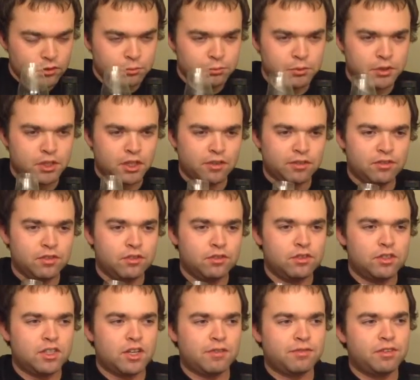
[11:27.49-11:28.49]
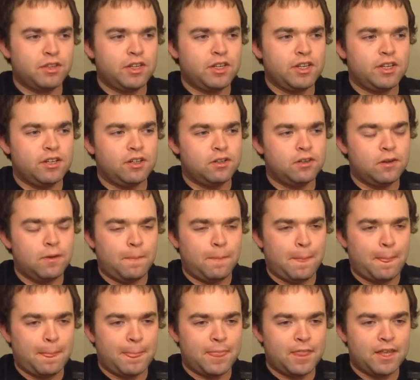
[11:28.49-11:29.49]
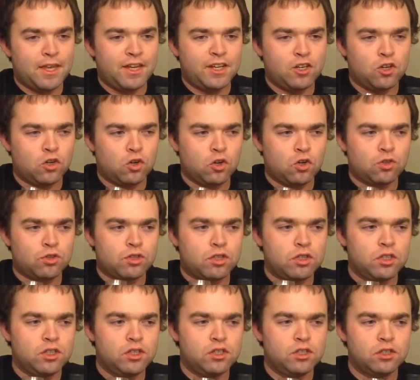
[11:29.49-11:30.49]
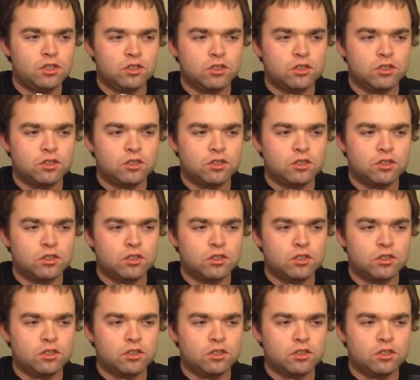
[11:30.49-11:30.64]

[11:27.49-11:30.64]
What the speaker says: But definitely an earthy